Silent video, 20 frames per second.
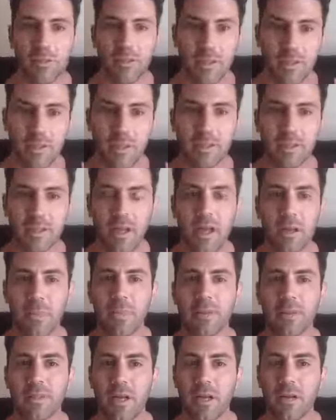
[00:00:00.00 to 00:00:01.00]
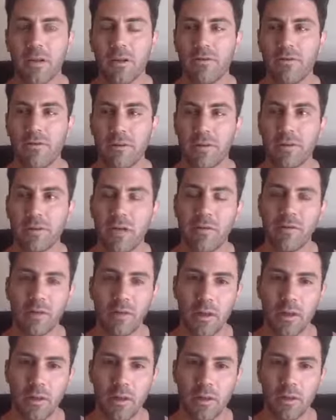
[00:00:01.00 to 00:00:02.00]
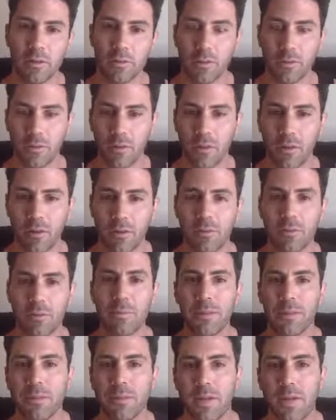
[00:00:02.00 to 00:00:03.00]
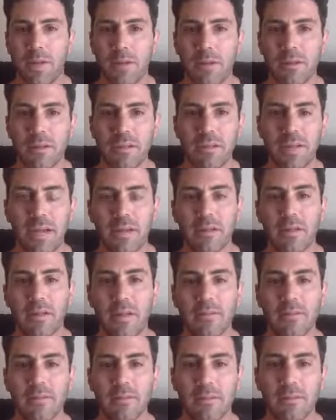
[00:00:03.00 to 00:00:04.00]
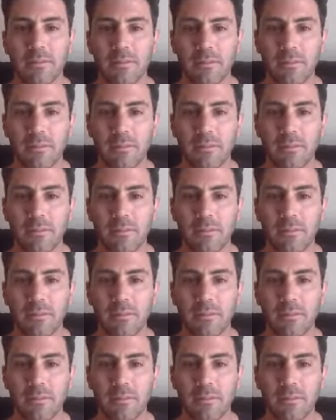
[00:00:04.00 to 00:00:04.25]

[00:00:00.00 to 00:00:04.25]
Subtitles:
so it's 8% on the first level and then 3% on the second level.